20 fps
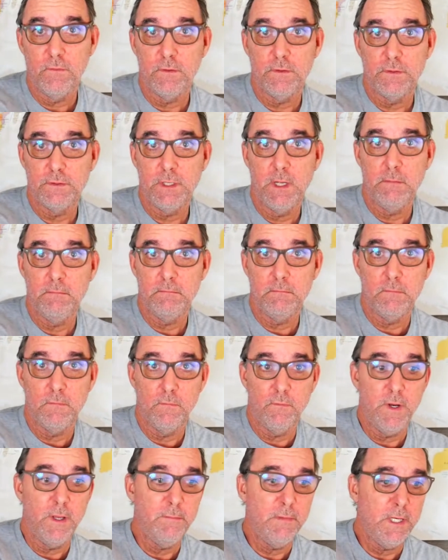some
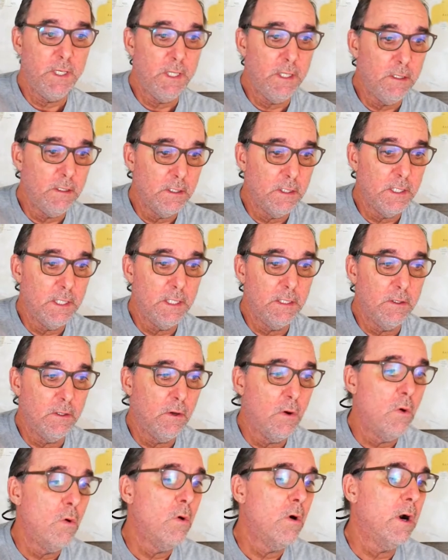remedy in the
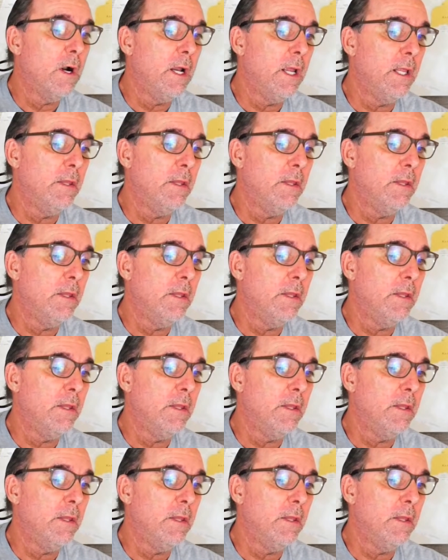court,